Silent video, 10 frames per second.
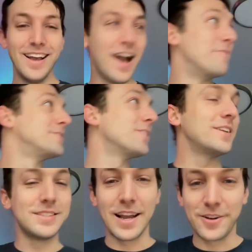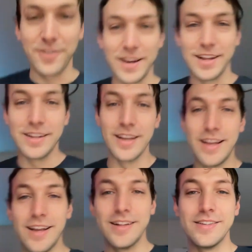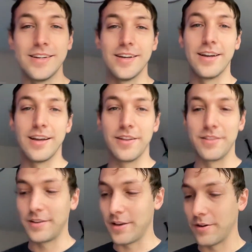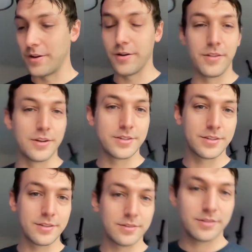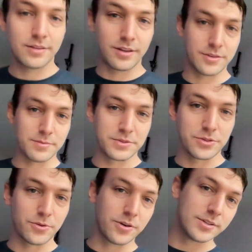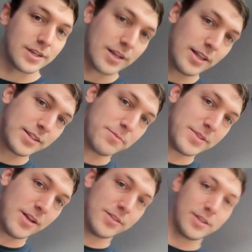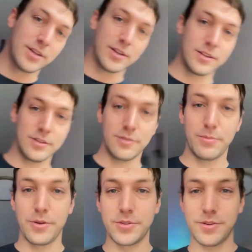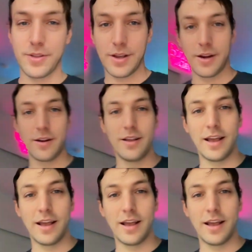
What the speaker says: I've started decorating, and no, there's some swords. I got like some Zelda little poster there.